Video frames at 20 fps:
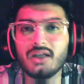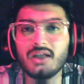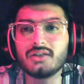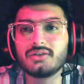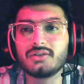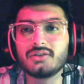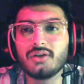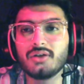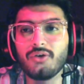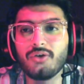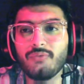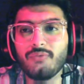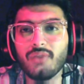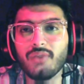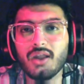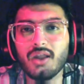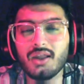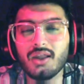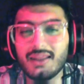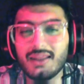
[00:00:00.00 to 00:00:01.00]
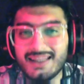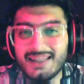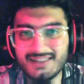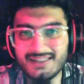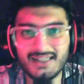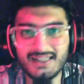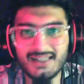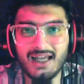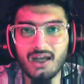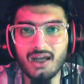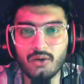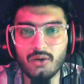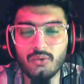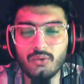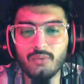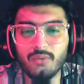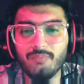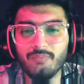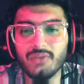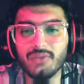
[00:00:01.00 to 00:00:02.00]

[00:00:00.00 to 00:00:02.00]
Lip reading: So this how